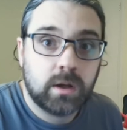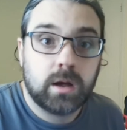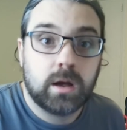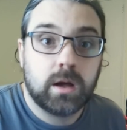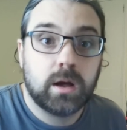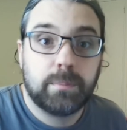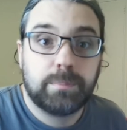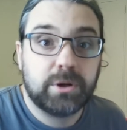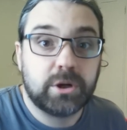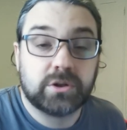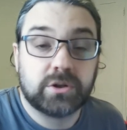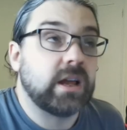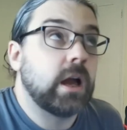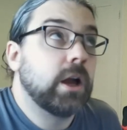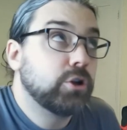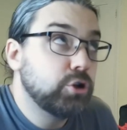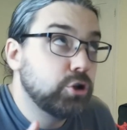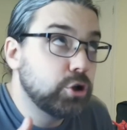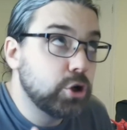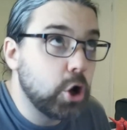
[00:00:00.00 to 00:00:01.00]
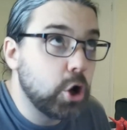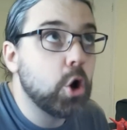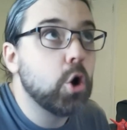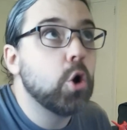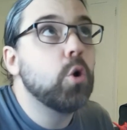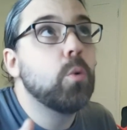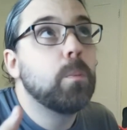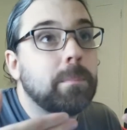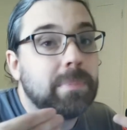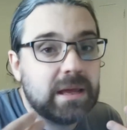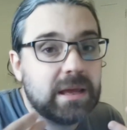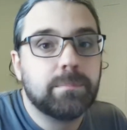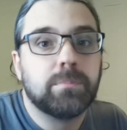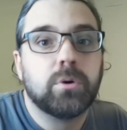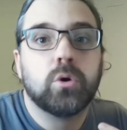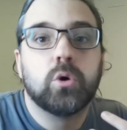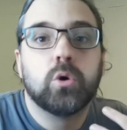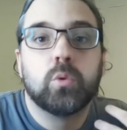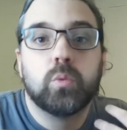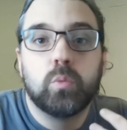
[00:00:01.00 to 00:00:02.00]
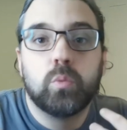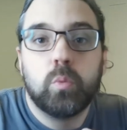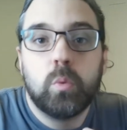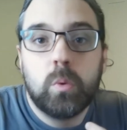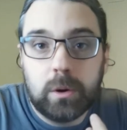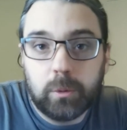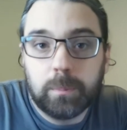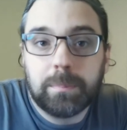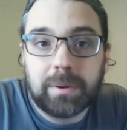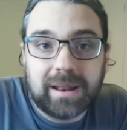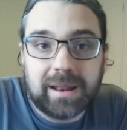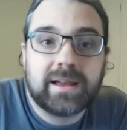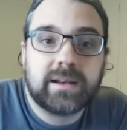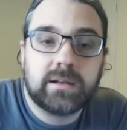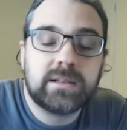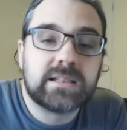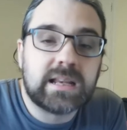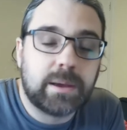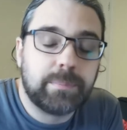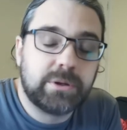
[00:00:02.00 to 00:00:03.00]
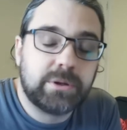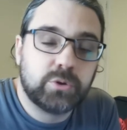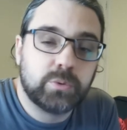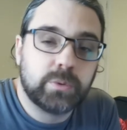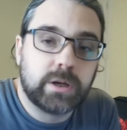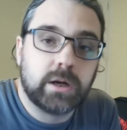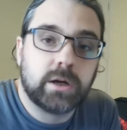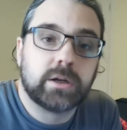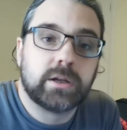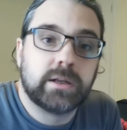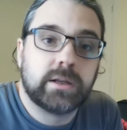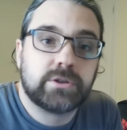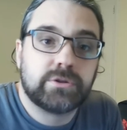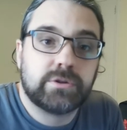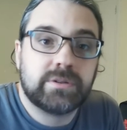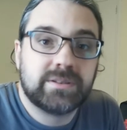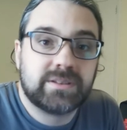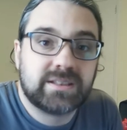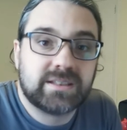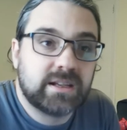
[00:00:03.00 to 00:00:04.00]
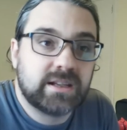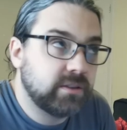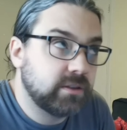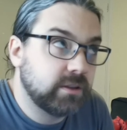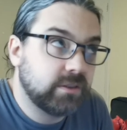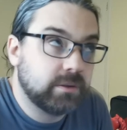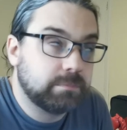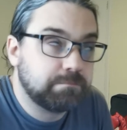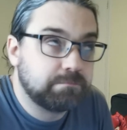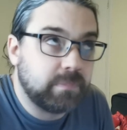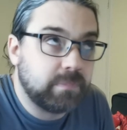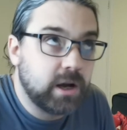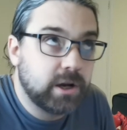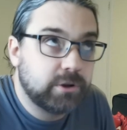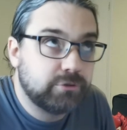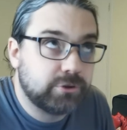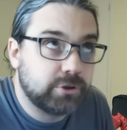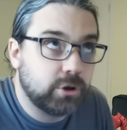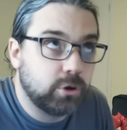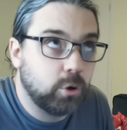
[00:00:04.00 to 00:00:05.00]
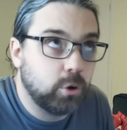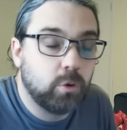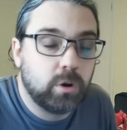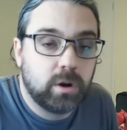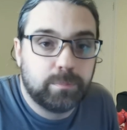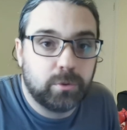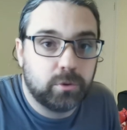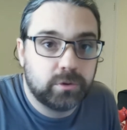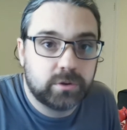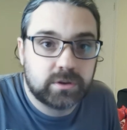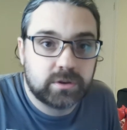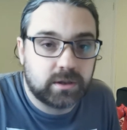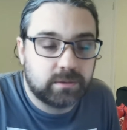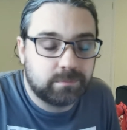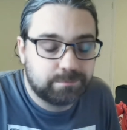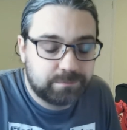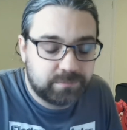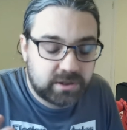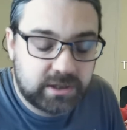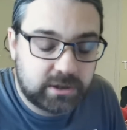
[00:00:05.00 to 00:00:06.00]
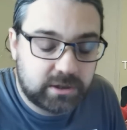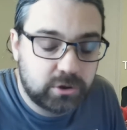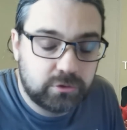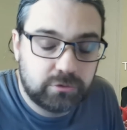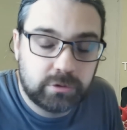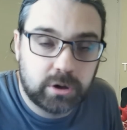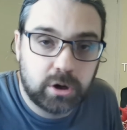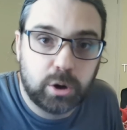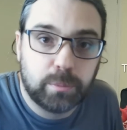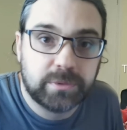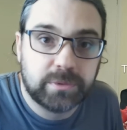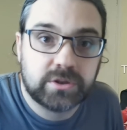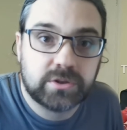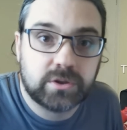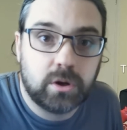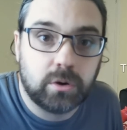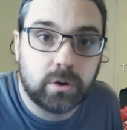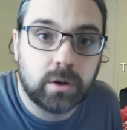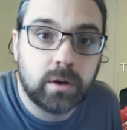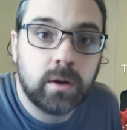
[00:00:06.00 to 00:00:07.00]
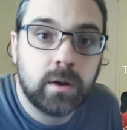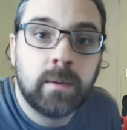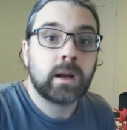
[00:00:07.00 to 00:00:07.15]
uh, because I know people will blindly tap into a calculator and see that the hydrogen chloride bond is like 600 kilometers long.